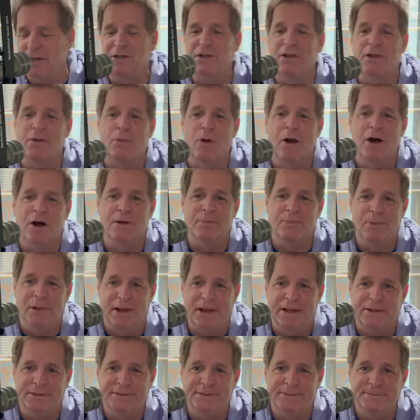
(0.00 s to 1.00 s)
to the wrong
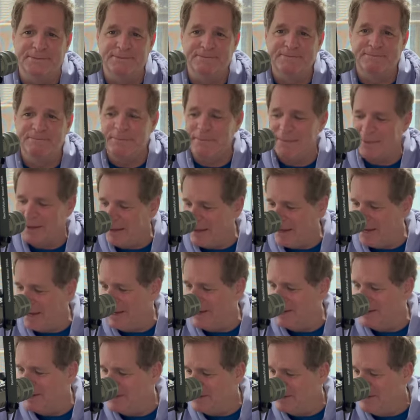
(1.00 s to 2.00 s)
place.
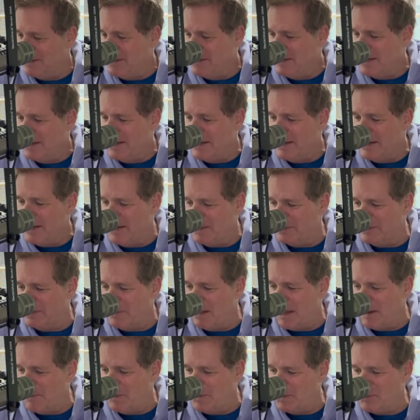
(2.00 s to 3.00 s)
And
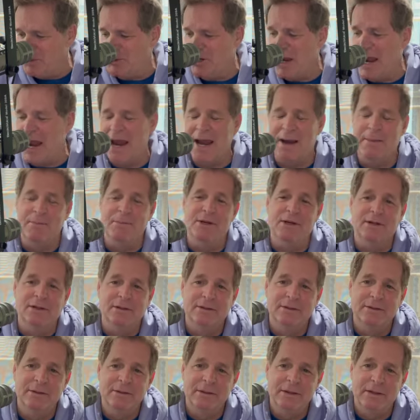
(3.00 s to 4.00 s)
I'm ashamed
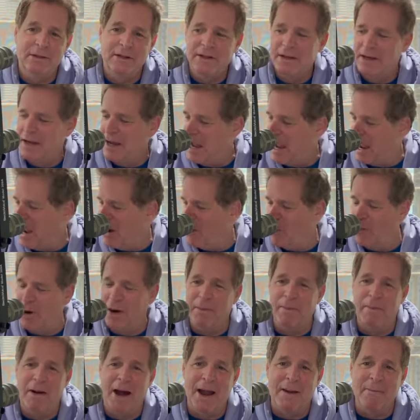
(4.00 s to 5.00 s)
at where
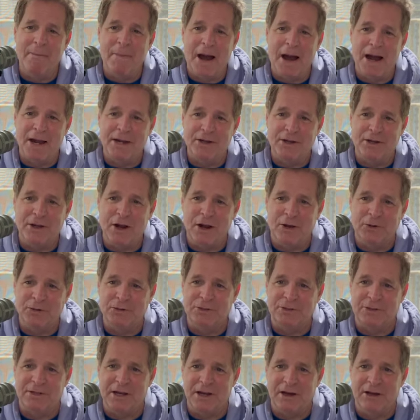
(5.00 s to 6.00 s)
my mind goes
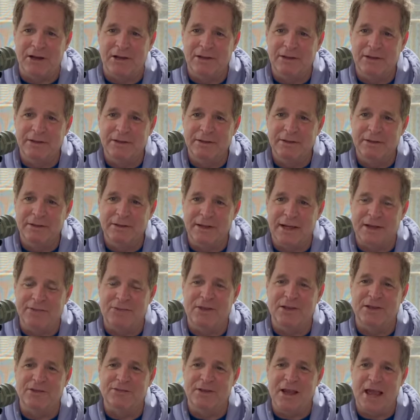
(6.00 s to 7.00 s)
still at
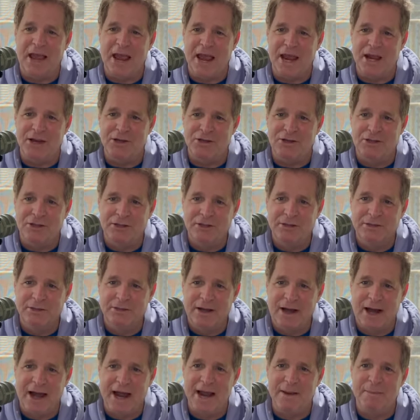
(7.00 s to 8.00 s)
this age.
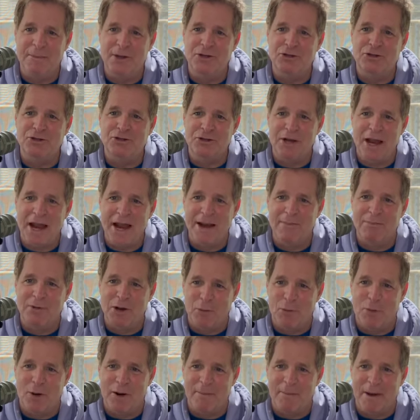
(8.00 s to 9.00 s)
I am ashamed
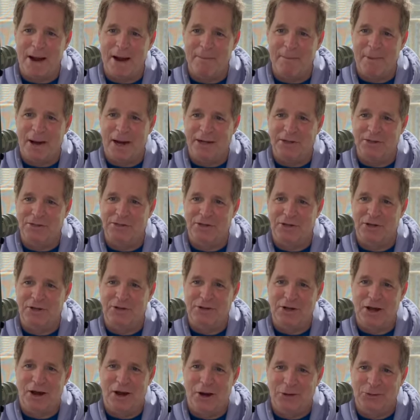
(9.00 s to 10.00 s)
at where my mind still
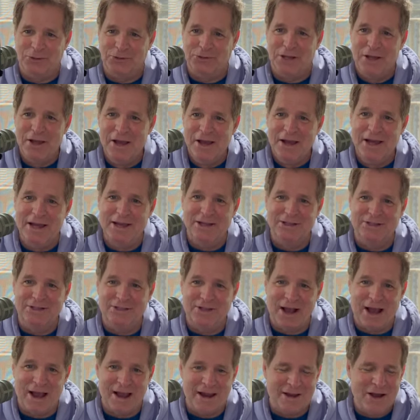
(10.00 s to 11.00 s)
goes.
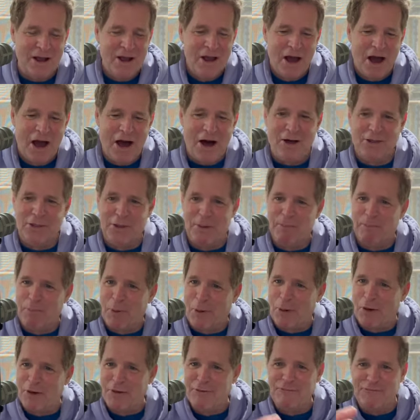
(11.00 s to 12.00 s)
It's like all the
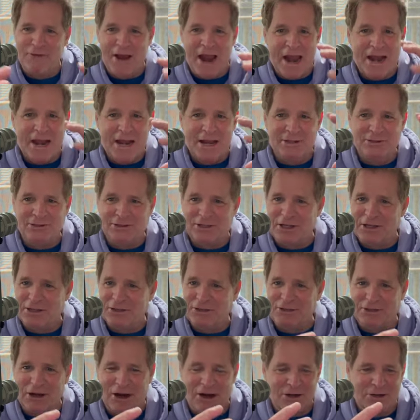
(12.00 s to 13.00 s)
porn fantasies
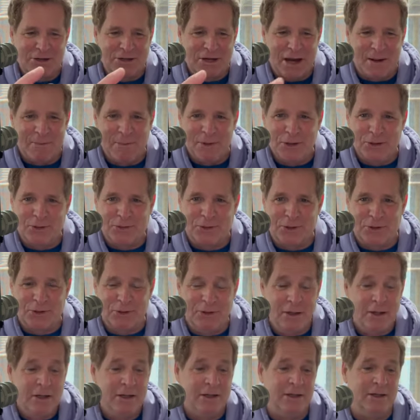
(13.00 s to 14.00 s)
start coming true.
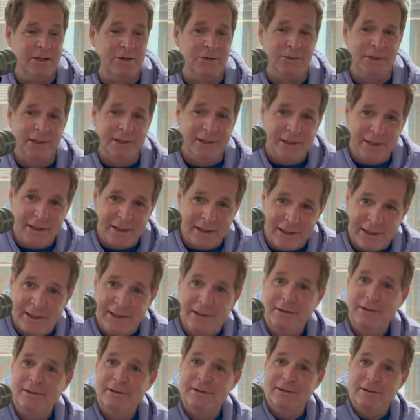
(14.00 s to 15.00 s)
Oh, really?
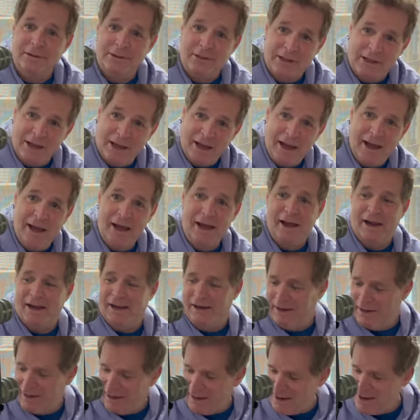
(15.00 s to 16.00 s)

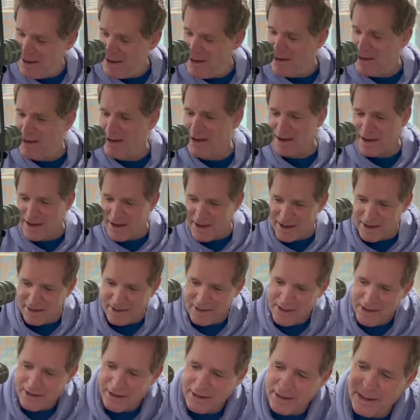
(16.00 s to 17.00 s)
Okay. Yeah.
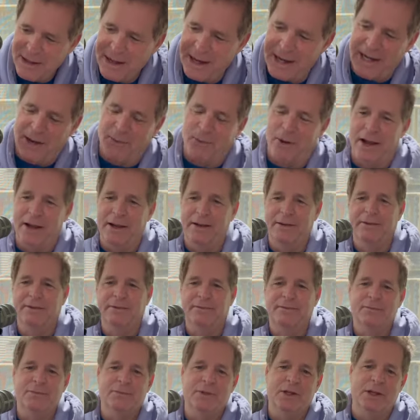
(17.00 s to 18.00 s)
Anyway,
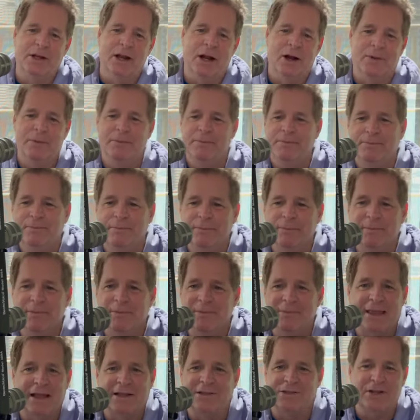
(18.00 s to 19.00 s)

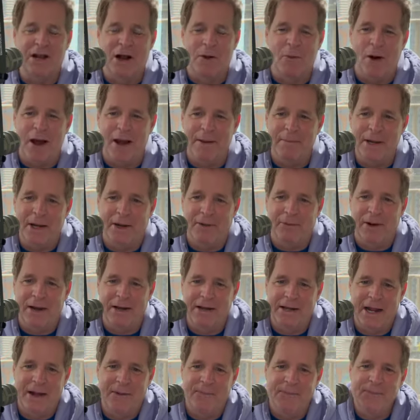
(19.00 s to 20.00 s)
that's not why I'm here right
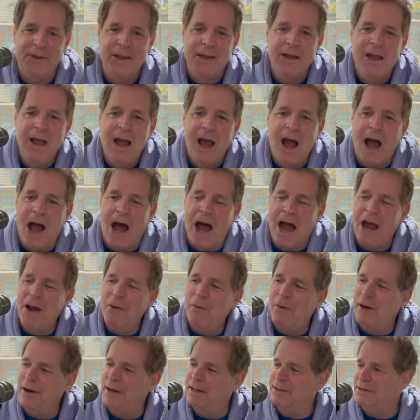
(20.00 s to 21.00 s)
now. I
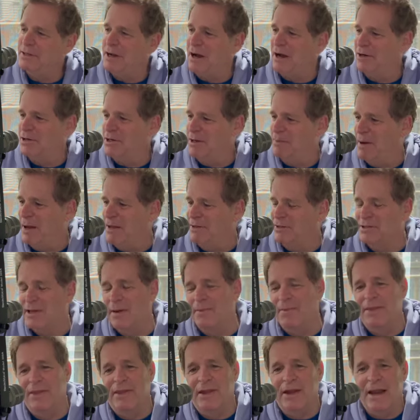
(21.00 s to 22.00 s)
want to talk to you about
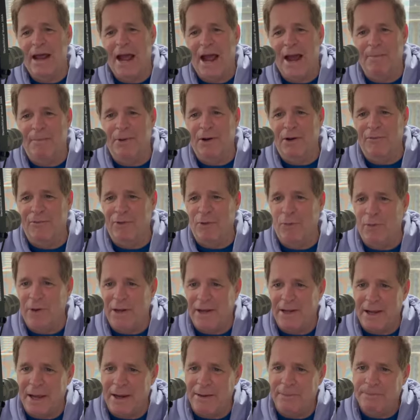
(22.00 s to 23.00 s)
something that happened over the
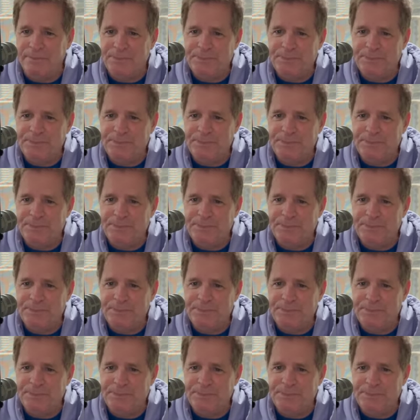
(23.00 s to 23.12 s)
weekend.